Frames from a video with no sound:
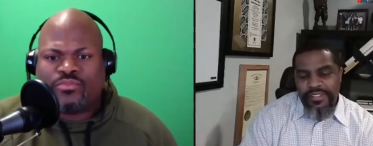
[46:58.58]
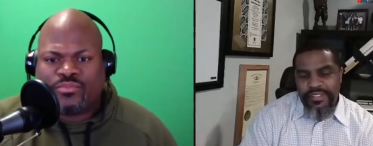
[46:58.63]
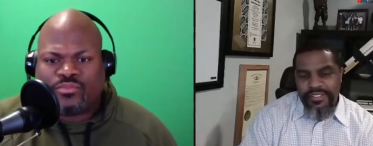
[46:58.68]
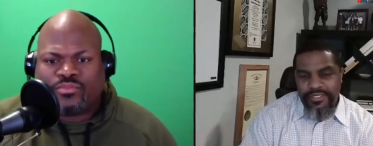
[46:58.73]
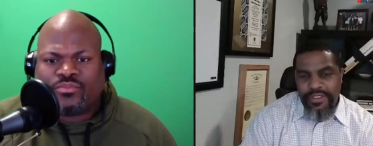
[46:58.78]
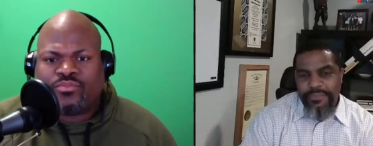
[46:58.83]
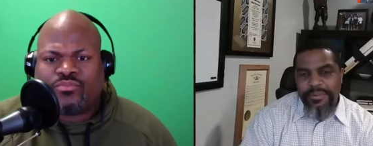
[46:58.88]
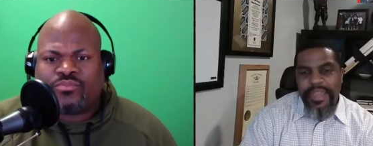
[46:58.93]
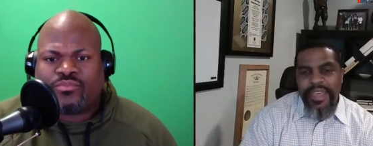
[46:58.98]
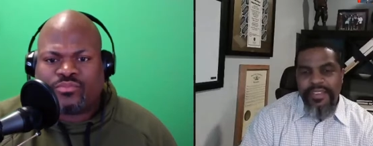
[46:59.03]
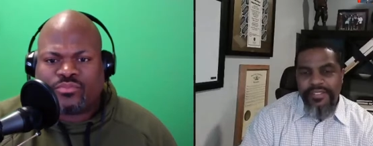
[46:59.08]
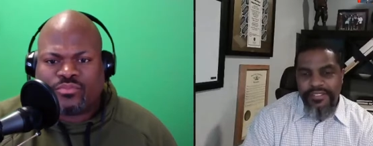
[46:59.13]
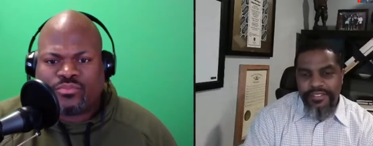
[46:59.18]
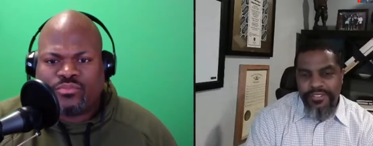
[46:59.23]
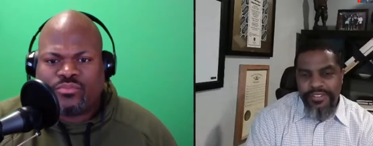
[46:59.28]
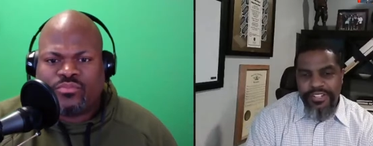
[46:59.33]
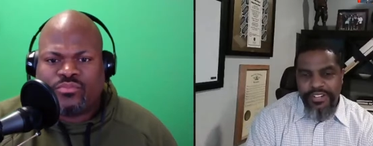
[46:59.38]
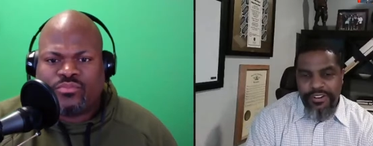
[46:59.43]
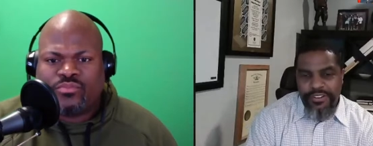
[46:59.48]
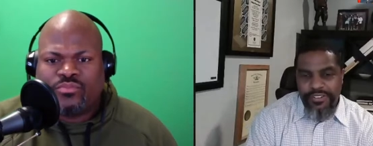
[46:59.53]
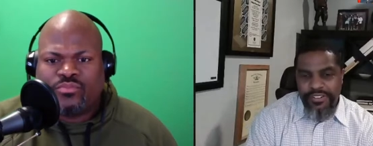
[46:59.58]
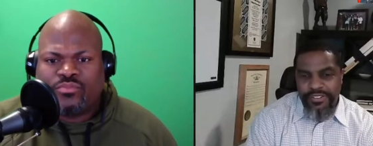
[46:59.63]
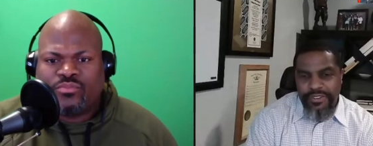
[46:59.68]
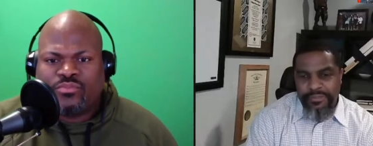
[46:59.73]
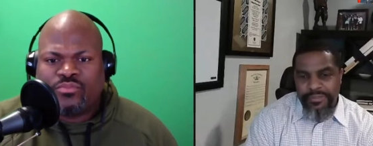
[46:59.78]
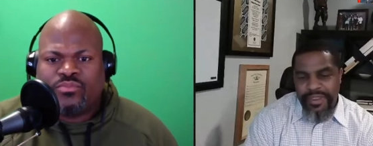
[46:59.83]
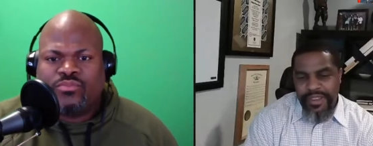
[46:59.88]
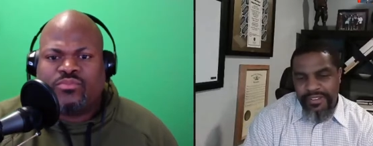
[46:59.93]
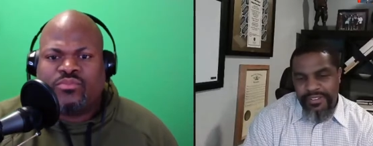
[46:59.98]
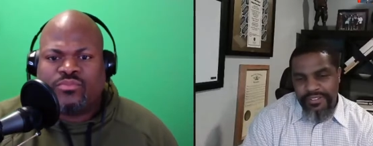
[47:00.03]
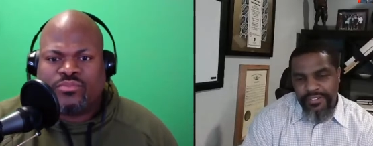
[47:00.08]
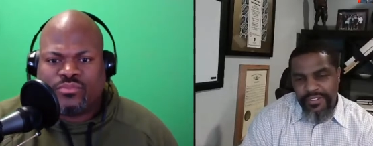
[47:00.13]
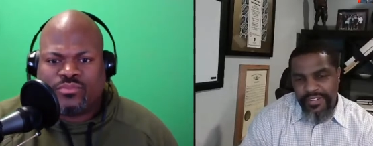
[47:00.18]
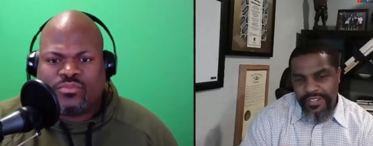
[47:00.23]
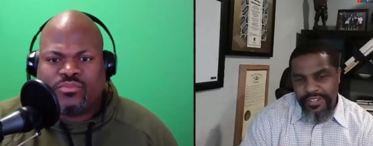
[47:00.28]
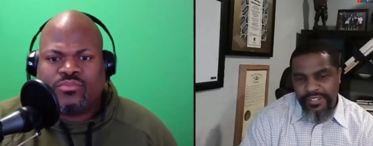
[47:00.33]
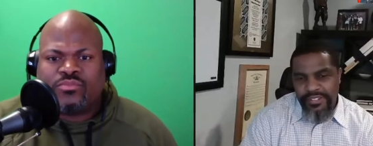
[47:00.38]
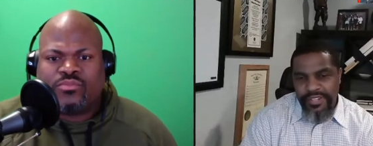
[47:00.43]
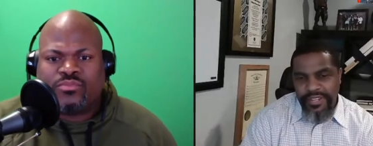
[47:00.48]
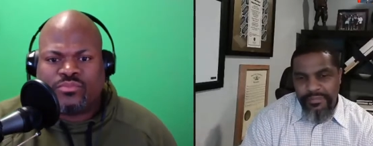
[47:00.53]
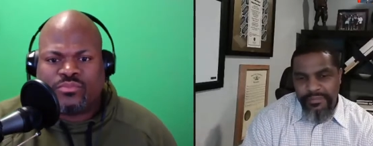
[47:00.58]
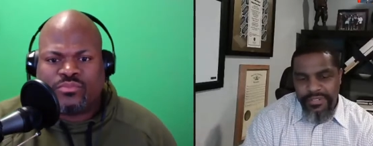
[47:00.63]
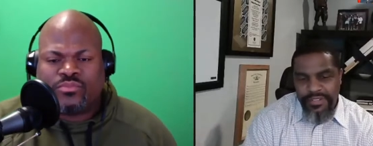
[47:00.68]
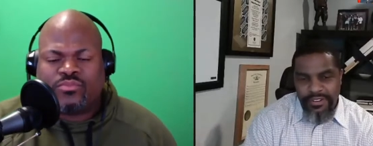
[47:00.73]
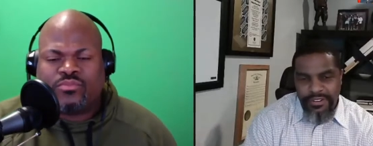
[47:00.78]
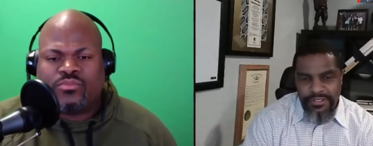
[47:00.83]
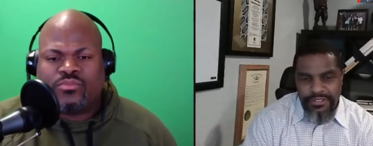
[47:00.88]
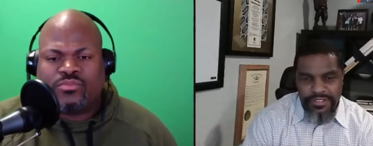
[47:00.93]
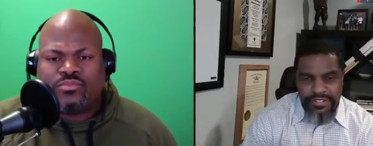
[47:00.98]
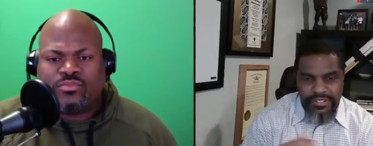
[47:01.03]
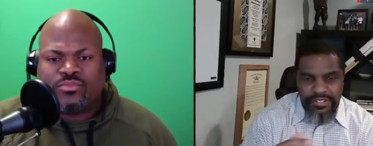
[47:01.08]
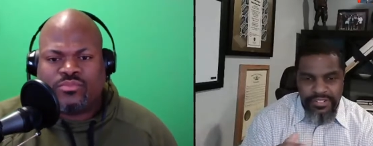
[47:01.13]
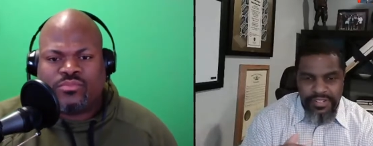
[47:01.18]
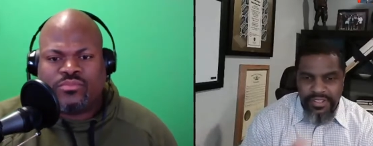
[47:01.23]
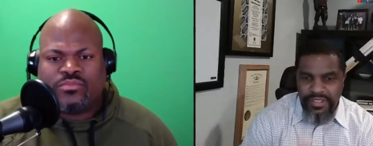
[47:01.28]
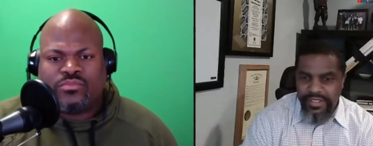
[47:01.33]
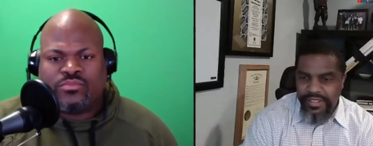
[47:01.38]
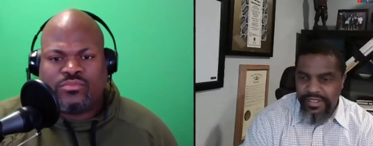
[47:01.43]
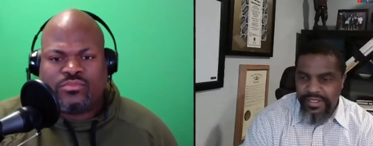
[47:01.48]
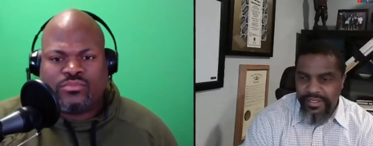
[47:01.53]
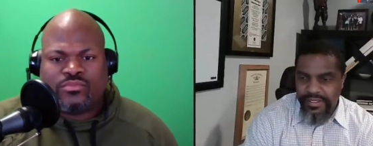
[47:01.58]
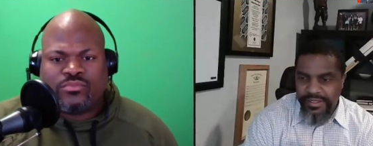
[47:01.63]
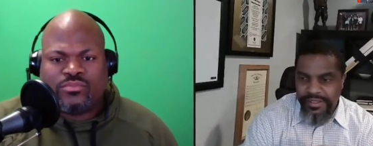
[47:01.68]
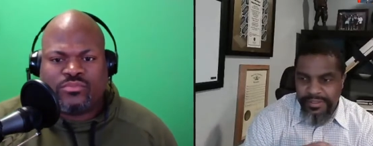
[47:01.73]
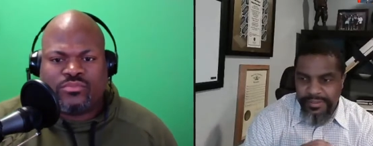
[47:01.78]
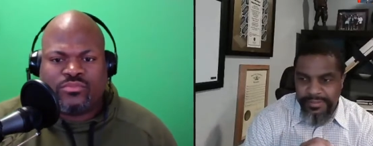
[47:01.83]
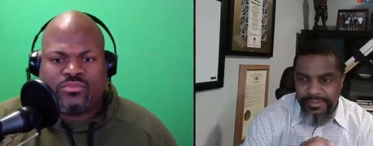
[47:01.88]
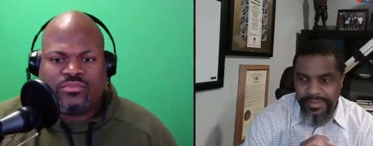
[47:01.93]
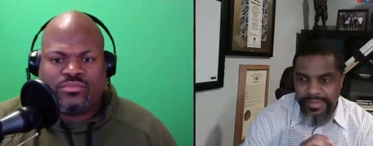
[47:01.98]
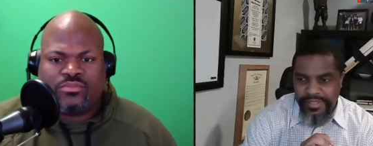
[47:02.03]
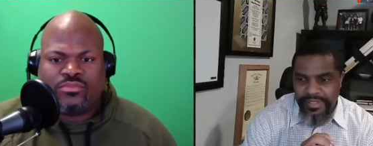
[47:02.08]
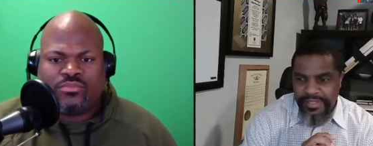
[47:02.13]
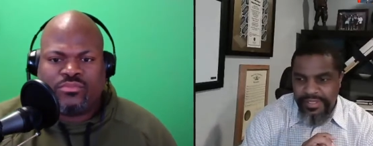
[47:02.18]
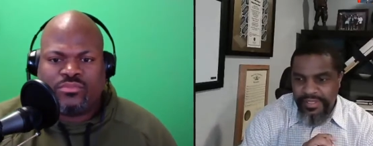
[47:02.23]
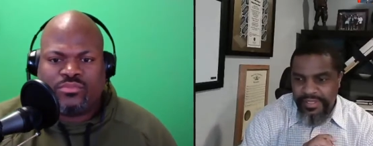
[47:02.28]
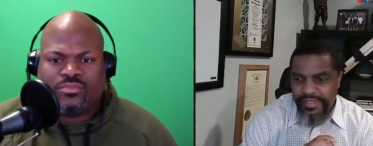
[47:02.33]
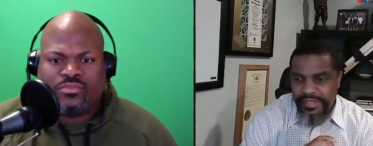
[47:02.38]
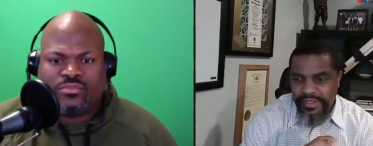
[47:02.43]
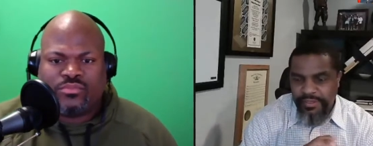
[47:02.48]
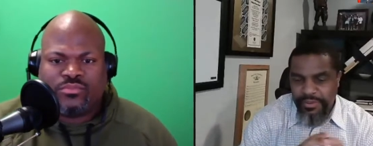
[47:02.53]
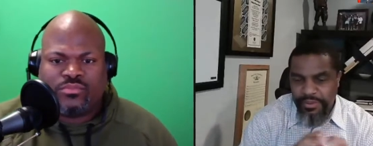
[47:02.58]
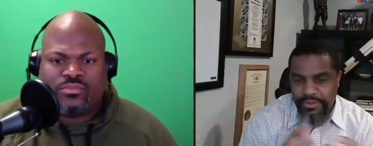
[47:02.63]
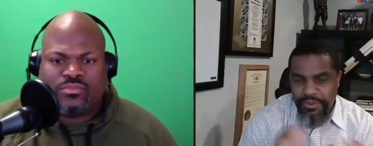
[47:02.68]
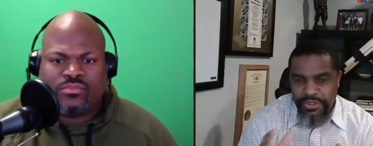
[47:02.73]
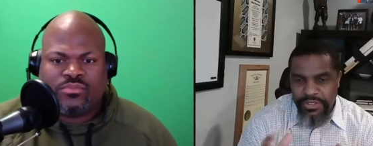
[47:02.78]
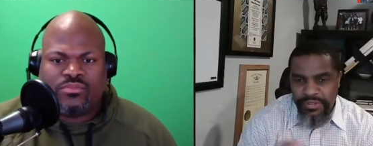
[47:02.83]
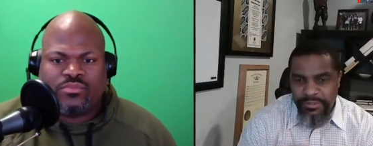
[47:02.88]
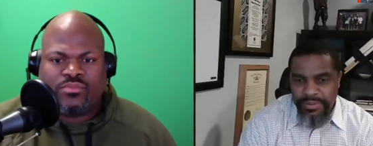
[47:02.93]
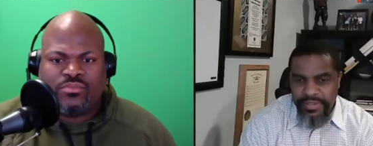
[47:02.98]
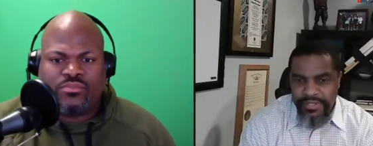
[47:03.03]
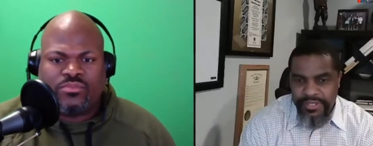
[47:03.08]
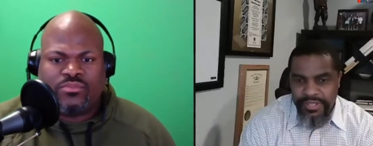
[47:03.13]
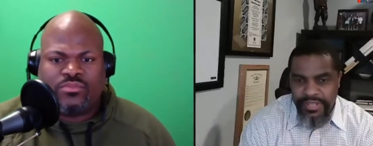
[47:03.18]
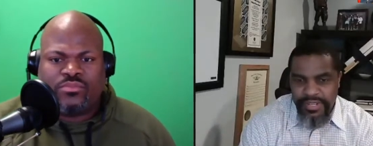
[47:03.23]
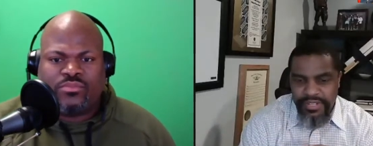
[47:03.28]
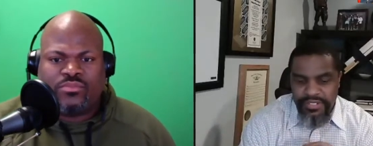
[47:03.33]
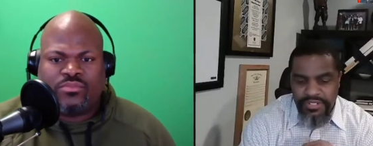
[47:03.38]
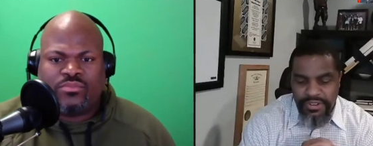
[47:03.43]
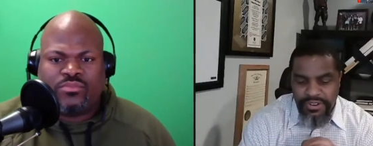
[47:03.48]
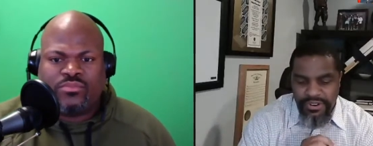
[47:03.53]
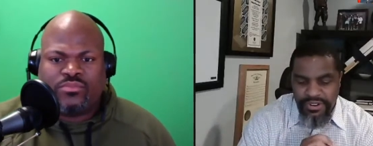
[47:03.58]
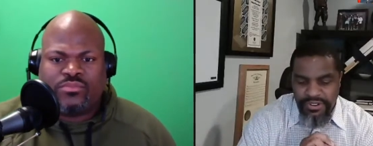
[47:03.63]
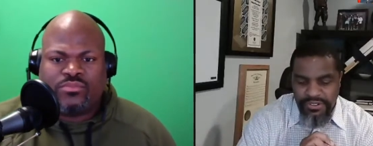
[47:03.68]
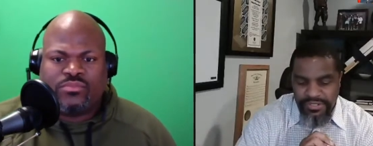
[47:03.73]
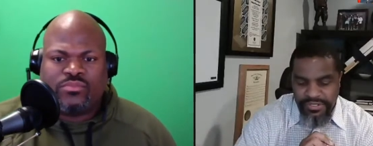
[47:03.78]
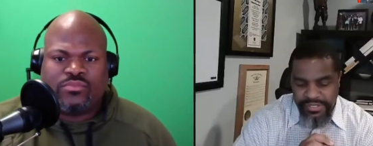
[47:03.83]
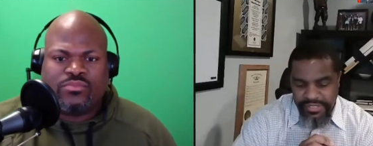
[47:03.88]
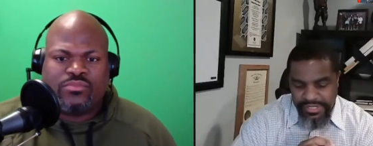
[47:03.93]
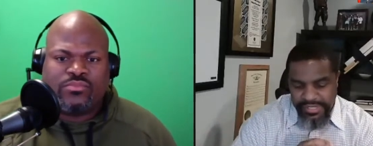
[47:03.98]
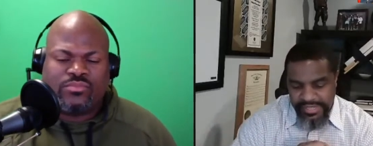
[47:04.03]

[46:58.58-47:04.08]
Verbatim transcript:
Speaker 1: so I pastor a church. So I pastor in Step Church. Um, and we worship in St. Charles.